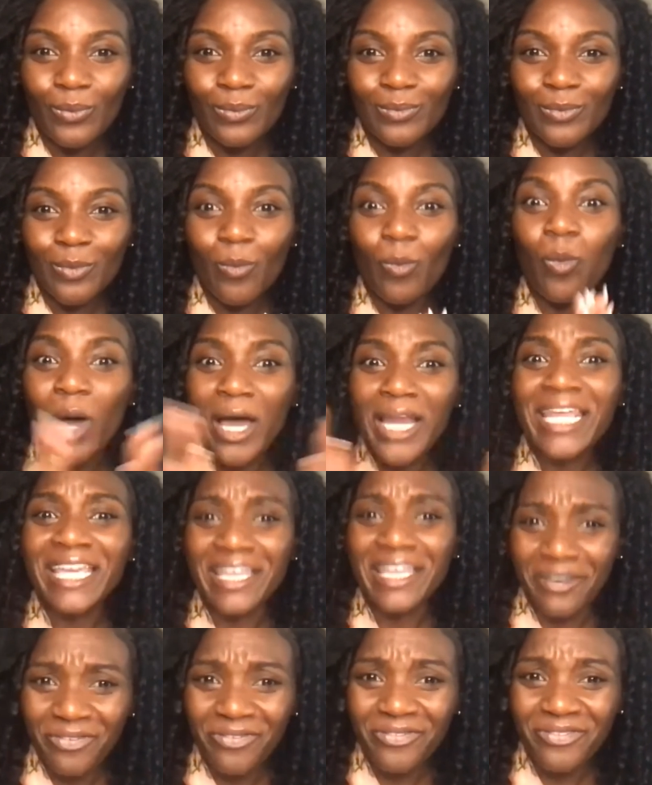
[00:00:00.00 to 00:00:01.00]
what
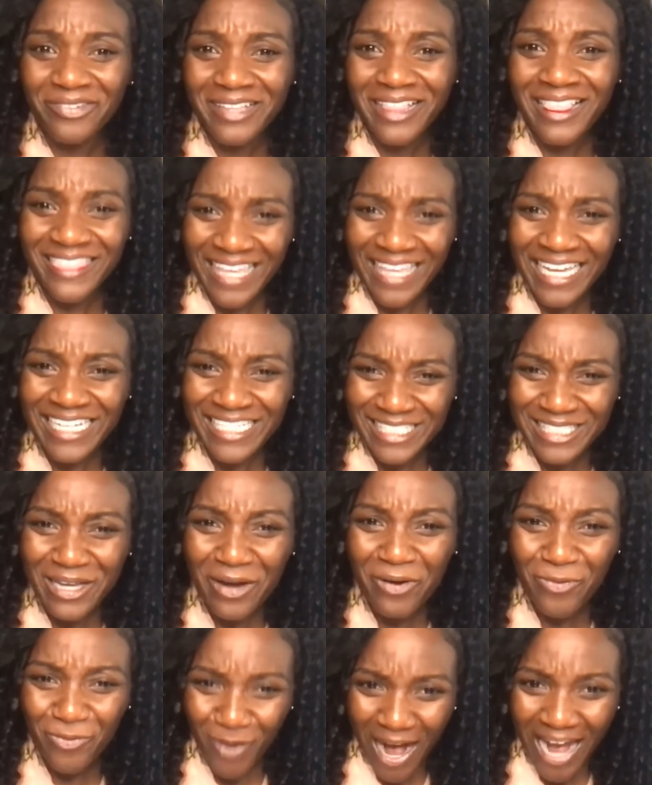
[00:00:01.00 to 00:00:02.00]
if things
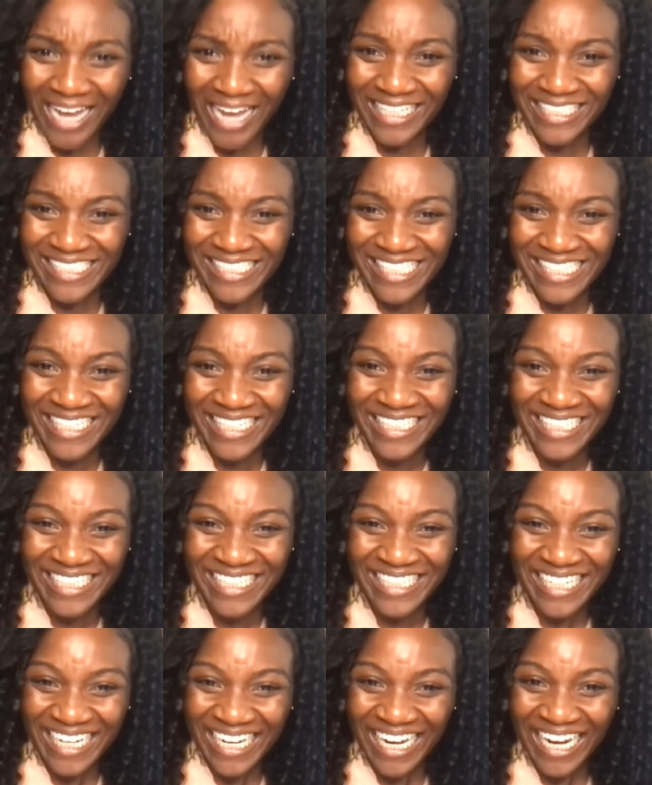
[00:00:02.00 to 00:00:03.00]
go right?
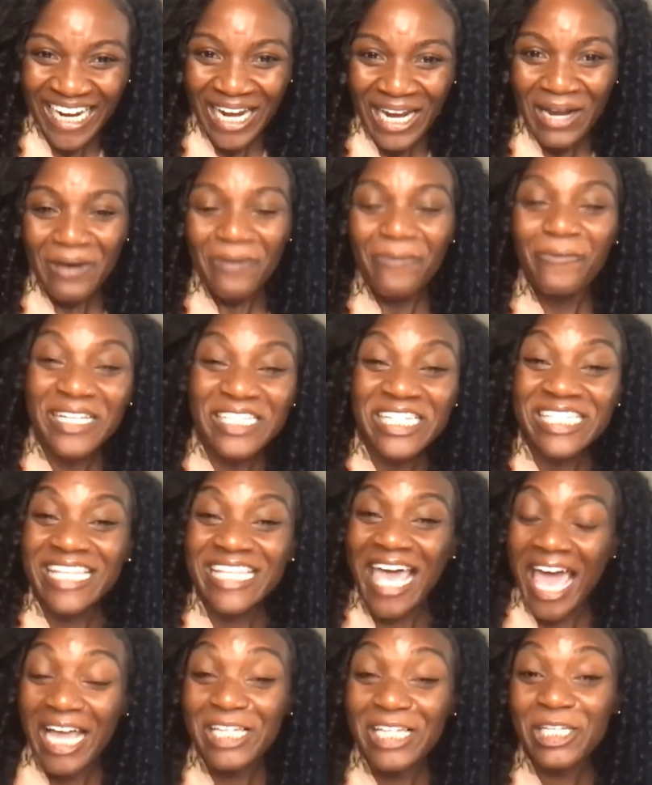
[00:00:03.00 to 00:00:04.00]
Which is
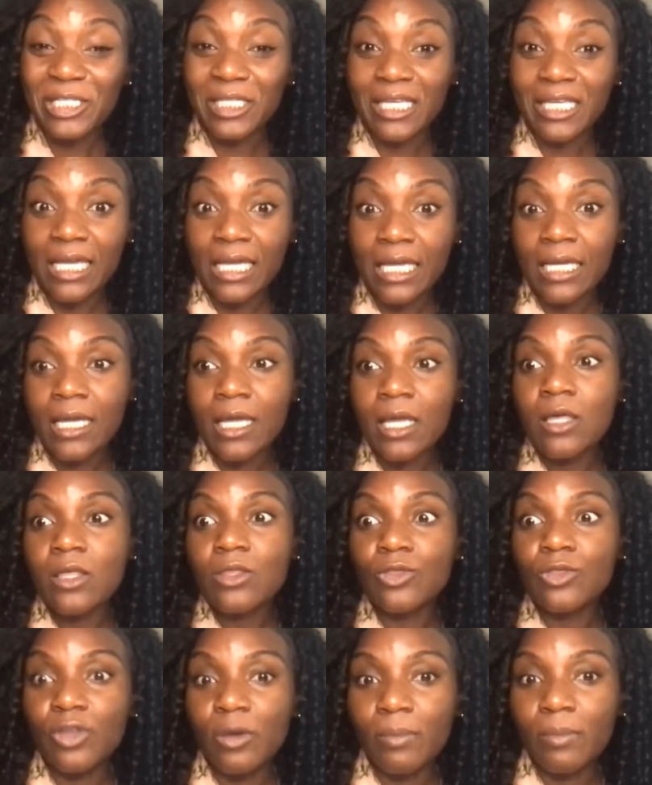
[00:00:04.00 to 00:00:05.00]
actually
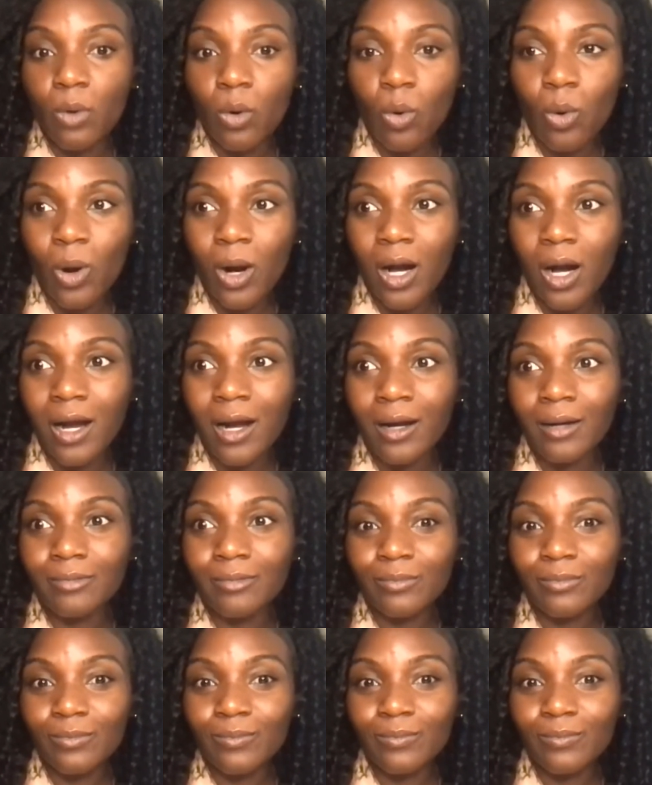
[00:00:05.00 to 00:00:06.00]
the more
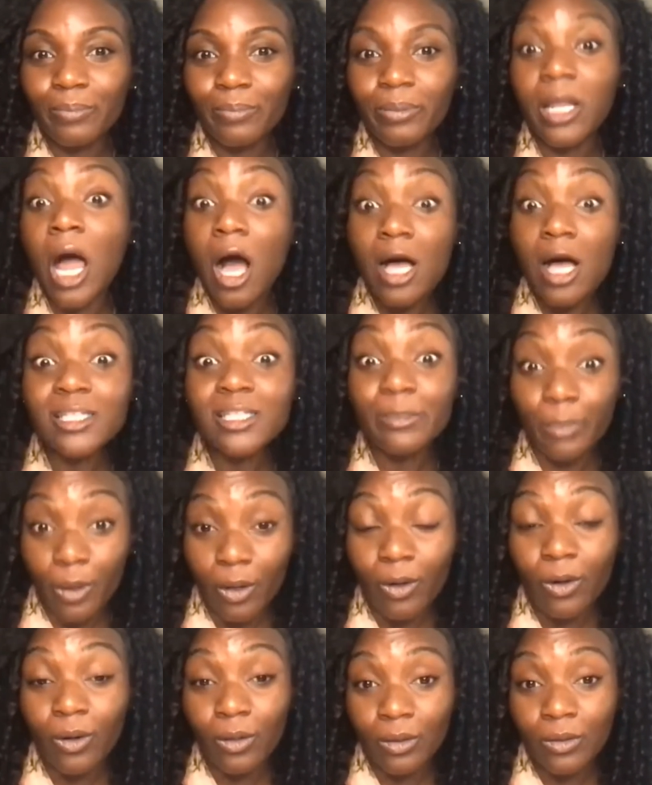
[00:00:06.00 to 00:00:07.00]

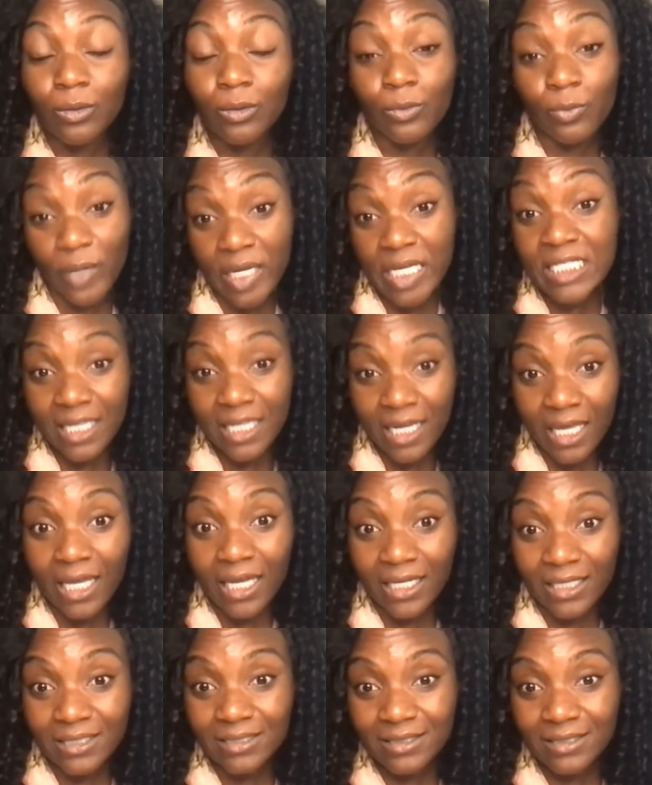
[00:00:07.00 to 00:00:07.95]
plausible reasoning.